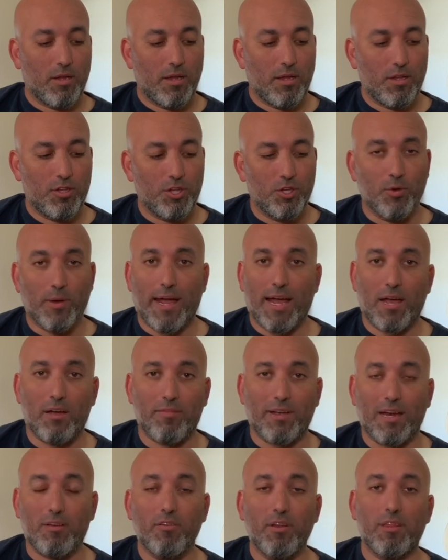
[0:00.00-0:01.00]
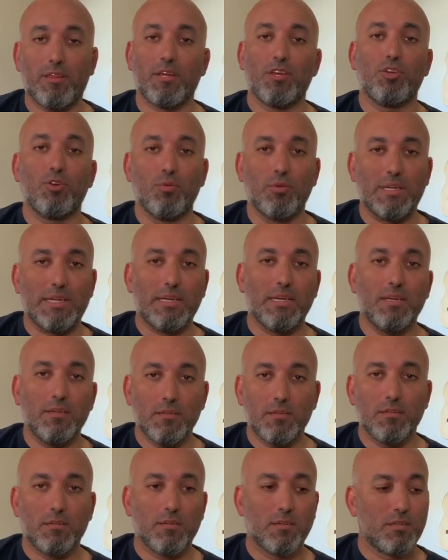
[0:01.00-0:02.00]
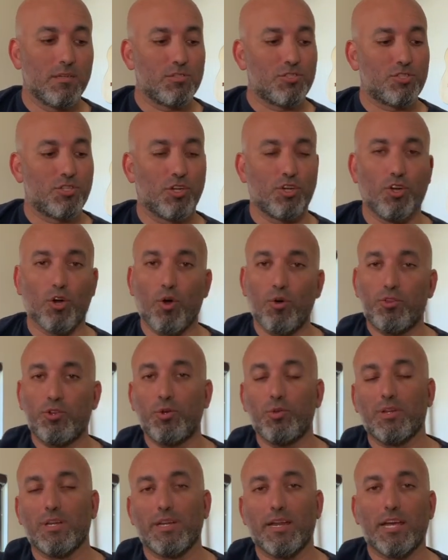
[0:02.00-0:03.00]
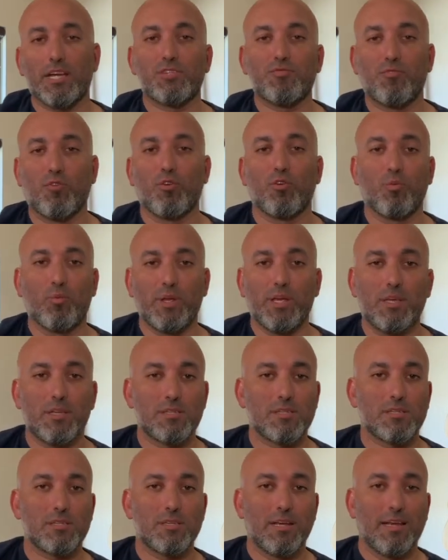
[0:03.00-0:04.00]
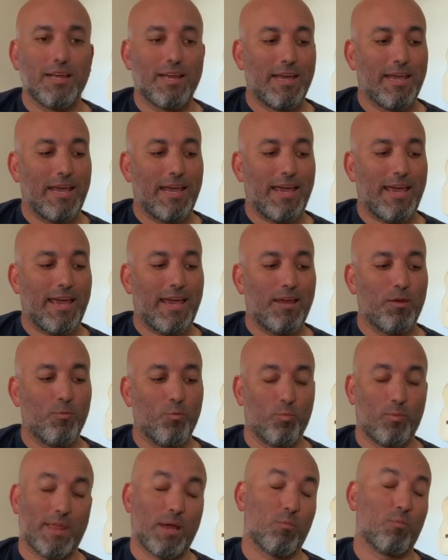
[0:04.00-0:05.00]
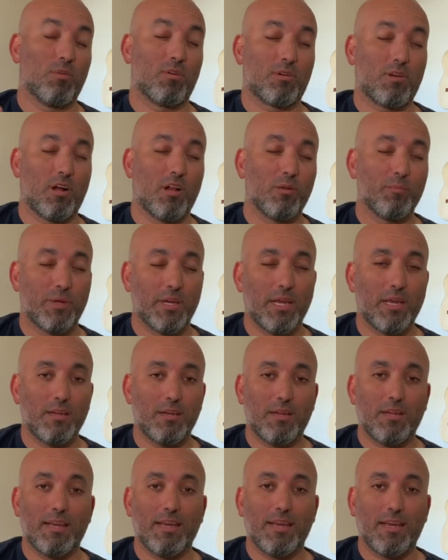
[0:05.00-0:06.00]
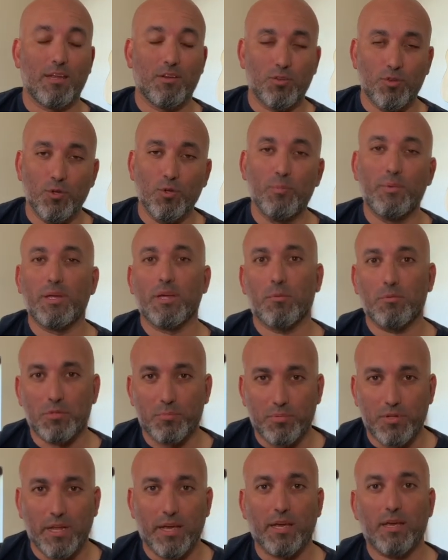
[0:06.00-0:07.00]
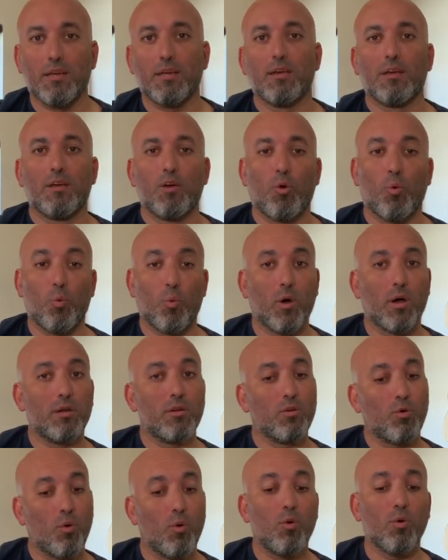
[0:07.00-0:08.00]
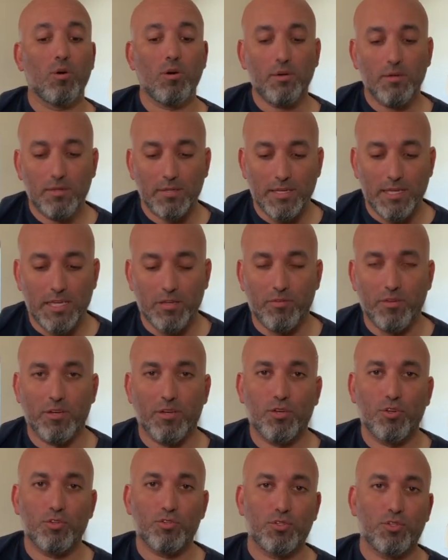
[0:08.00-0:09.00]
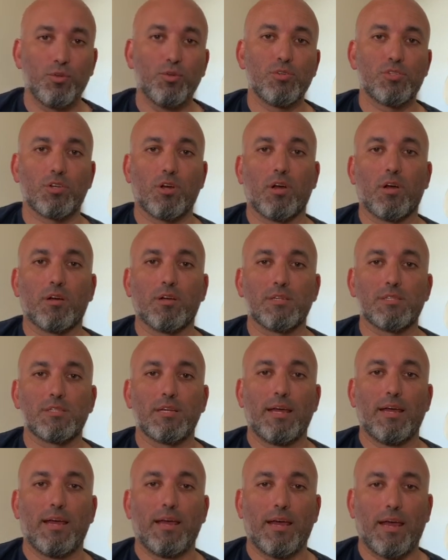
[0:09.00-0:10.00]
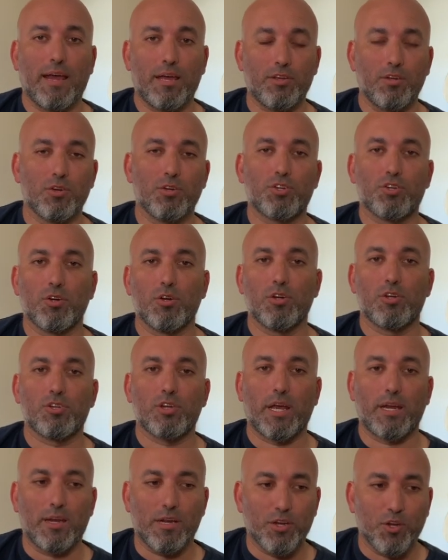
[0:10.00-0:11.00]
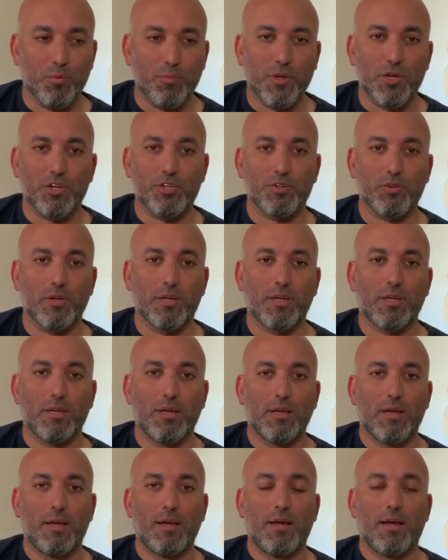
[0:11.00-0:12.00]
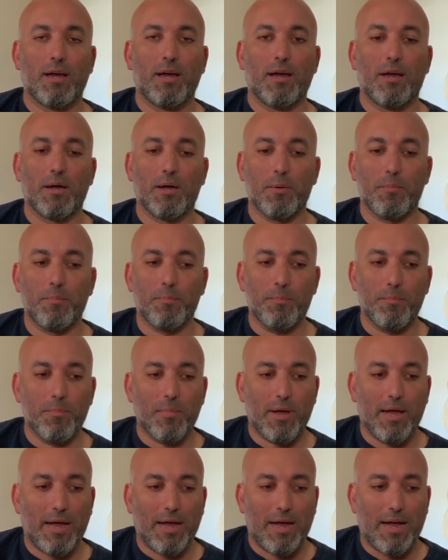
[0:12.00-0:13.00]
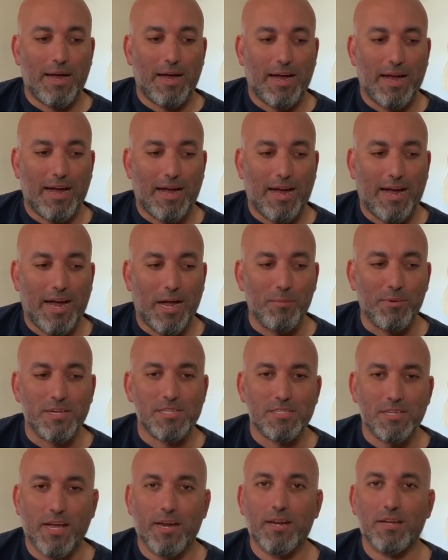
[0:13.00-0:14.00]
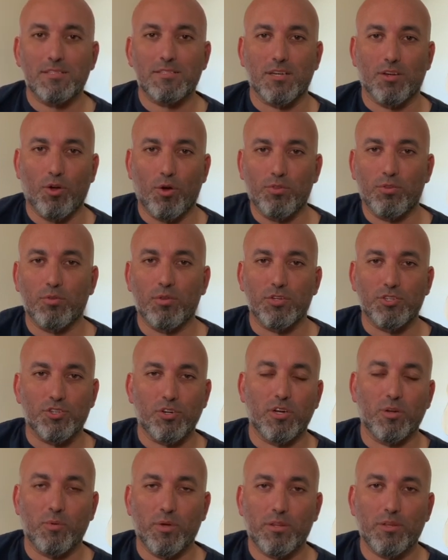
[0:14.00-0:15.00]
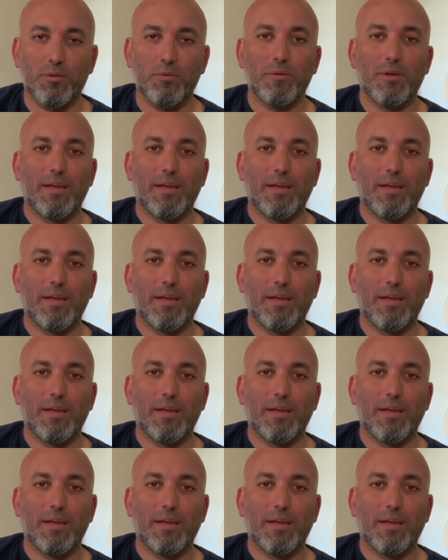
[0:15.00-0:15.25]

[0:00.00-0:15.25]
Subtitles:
you have everything you need to go through the next 4 weeks that will culminate in you being able to play 1 or even 2 songs at your church and in your ministry. I'm excited to go through this journey with you,